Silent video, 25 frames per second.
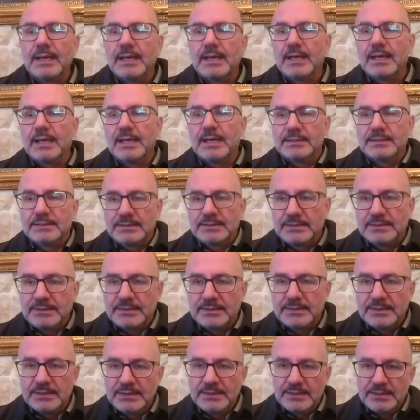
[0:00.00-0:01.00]
and
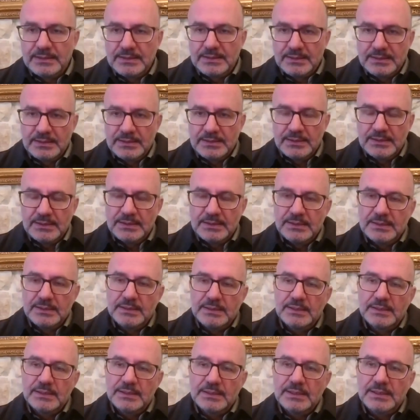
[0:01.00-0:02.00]

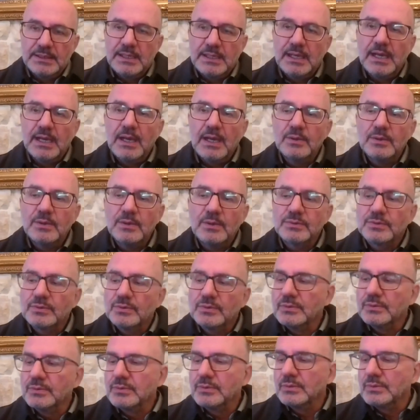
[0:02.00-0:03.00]
how
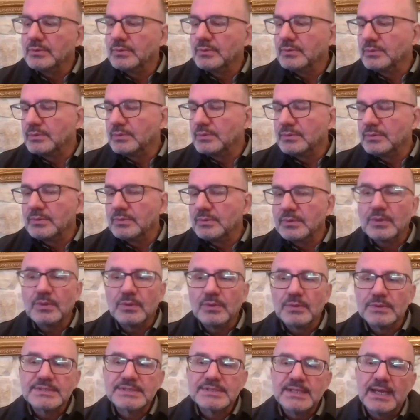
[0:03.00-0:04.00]
to
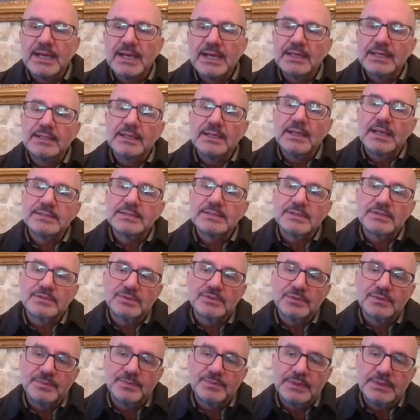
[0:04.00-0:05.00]
reconcile as it should